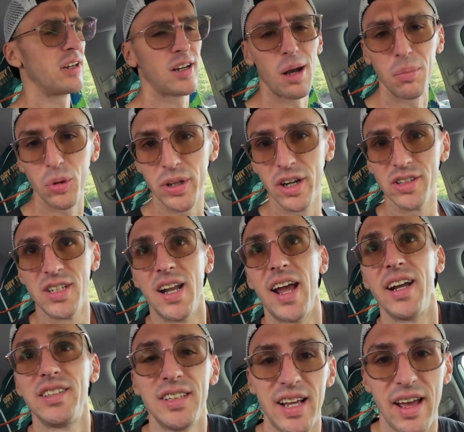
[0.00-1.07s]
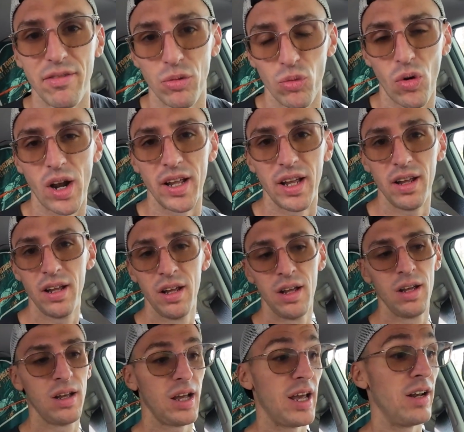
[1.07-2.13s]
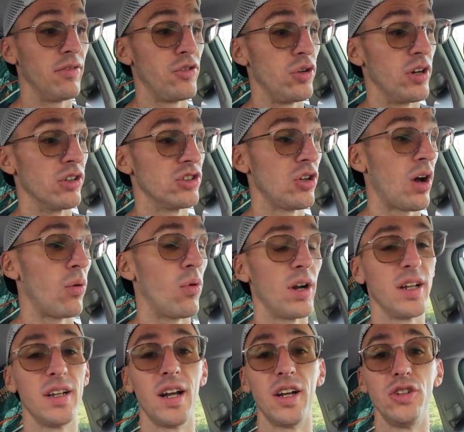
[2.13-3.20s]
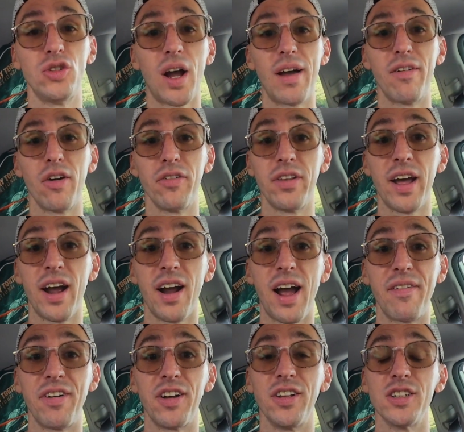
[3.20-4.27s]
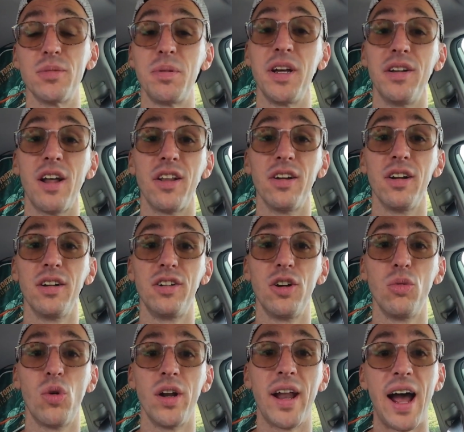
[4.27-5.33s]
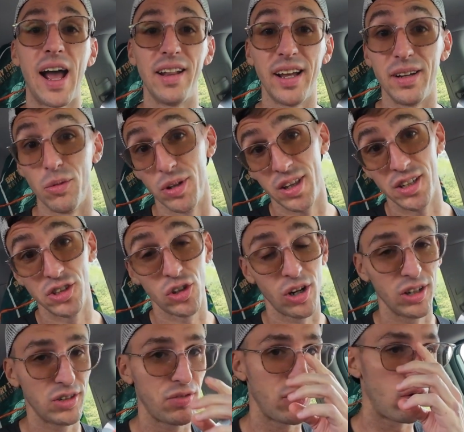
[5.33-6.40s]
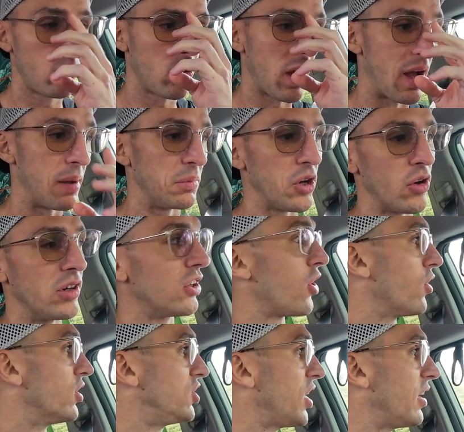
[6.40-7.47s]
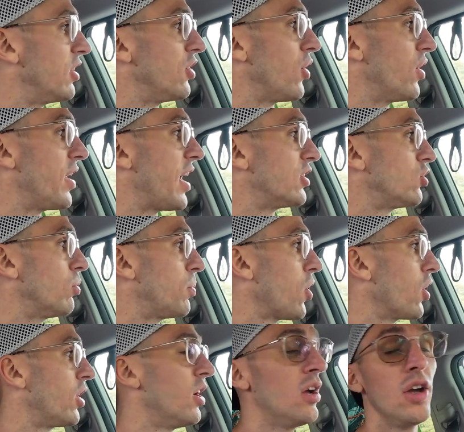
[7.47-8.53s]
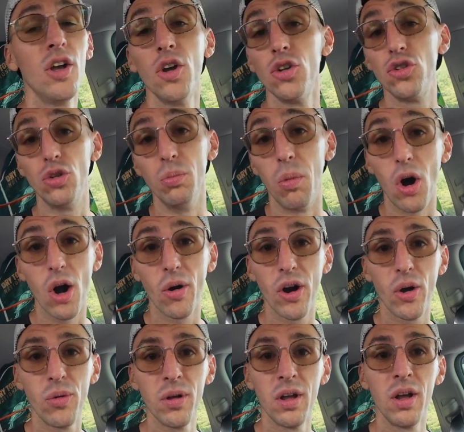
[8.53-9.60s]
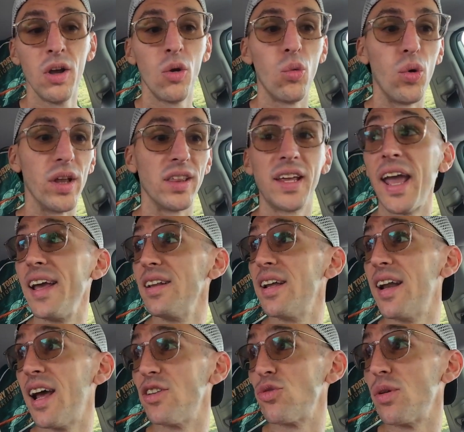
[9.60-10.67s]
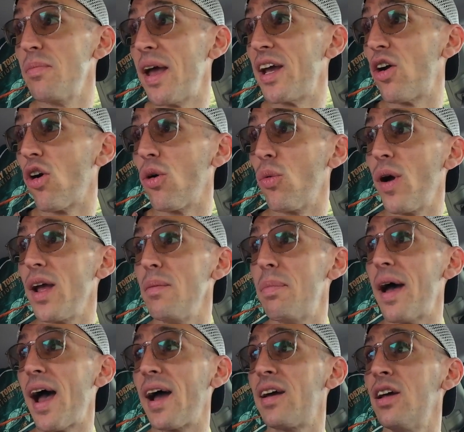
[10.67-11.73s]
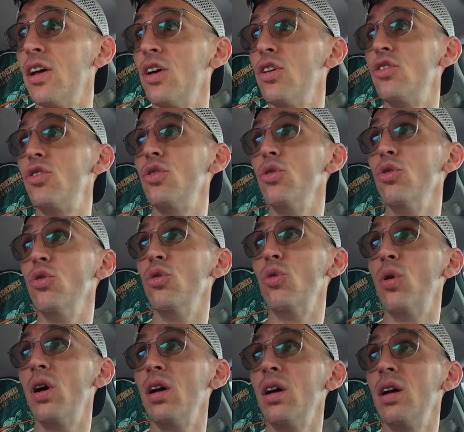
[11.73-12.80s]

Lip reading: a couple years and I actually haven't run it in a few years. So I wanted to drive over there. I figured this would be another good one to highlight within Charlottesville. I'm going to go to Shenanigans National Park tomorrow with Caitlin as we make our way back to